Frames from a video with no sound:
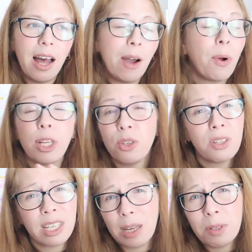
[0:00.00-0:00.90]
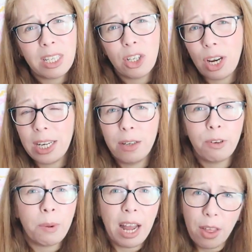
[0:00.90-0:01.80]
I want to do the same stitch I
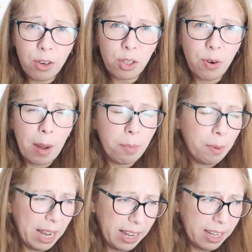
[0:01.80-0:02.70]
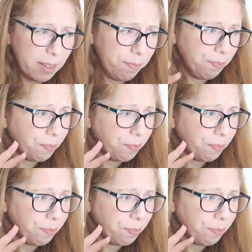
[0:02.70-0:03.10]
did for my other scrap blanket.